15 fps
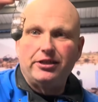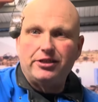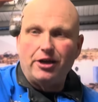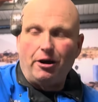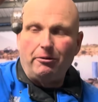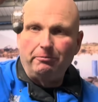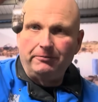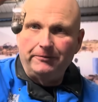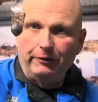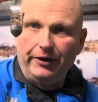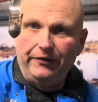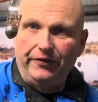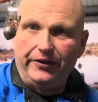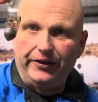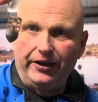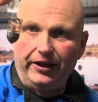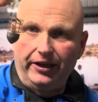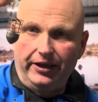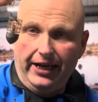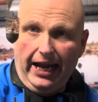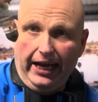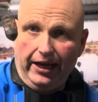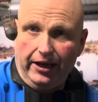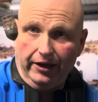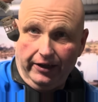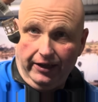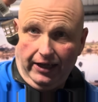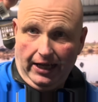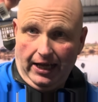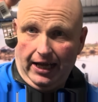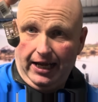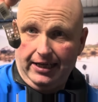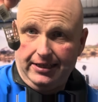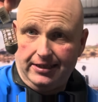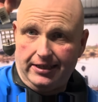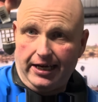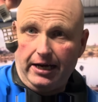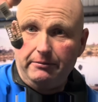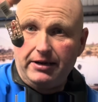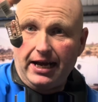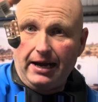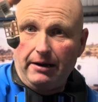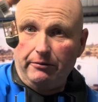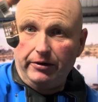Tom, with Nick and his team down